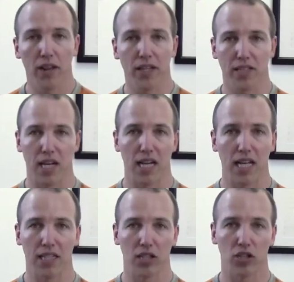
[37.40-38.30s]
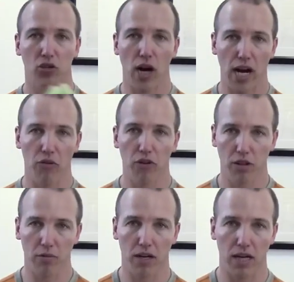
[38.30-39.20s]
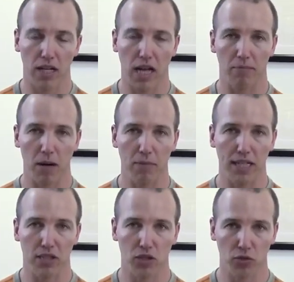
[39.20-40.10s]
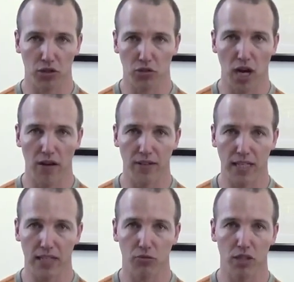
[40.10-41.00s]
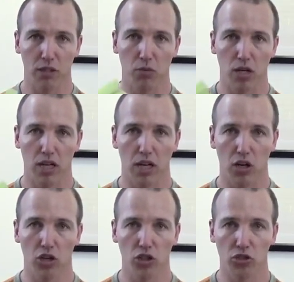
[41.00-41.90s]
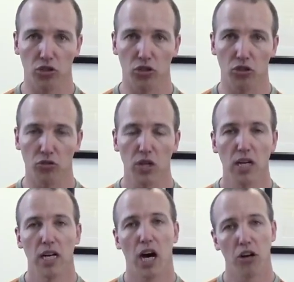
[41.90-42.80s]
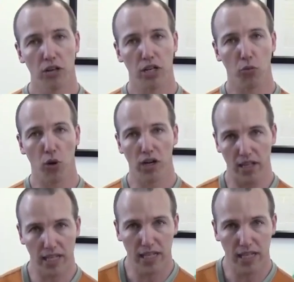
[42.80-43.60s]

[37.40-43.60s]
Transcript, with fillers: of the things that I like to try out with a lot of my patients when they're driving is we just put a cushion or two underneath one of the